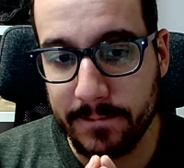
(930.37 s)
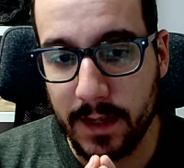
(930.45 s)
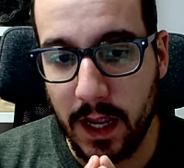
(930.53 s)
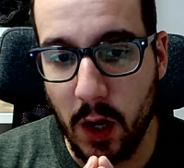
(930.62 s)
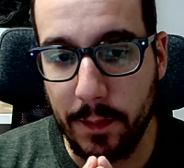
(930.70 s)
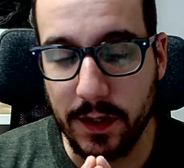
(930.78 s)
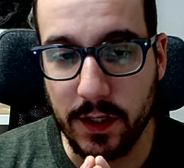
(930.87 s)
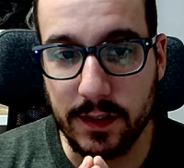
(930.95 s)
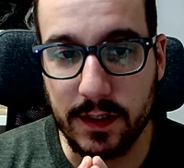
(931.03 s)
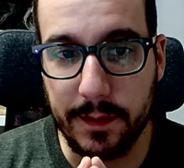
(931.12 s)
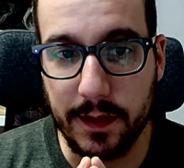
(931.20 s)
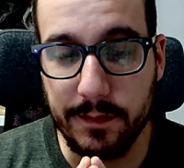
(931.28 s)
I hope you learned
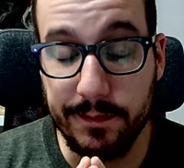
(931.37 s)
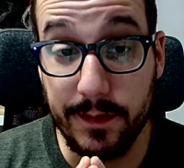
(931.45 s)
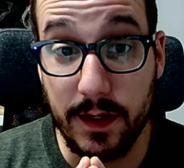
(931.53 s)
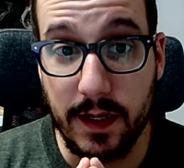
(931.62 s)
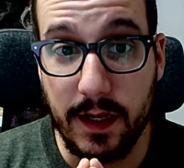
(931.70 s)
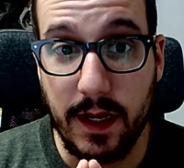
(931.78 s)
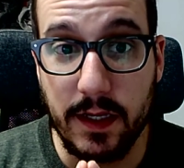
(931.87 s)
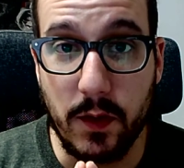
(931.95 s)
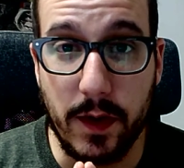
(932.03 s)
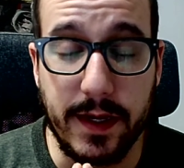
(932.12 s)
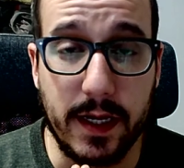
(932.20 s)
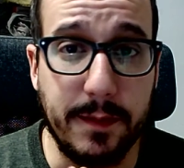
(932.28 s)
something. Don't
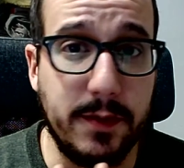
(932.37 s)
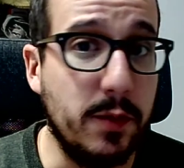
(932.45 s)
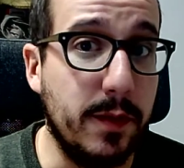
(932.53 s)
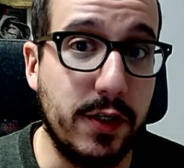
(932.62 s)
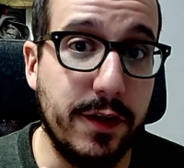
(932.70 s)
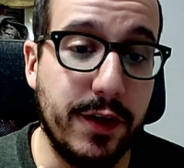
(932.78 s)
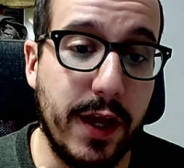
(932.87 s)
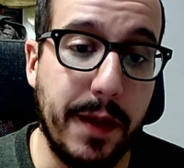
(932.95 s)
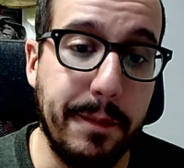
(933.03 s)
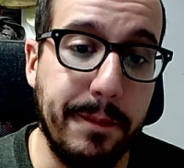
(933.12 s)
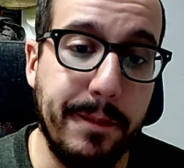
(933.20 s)
want to take up too much of your time.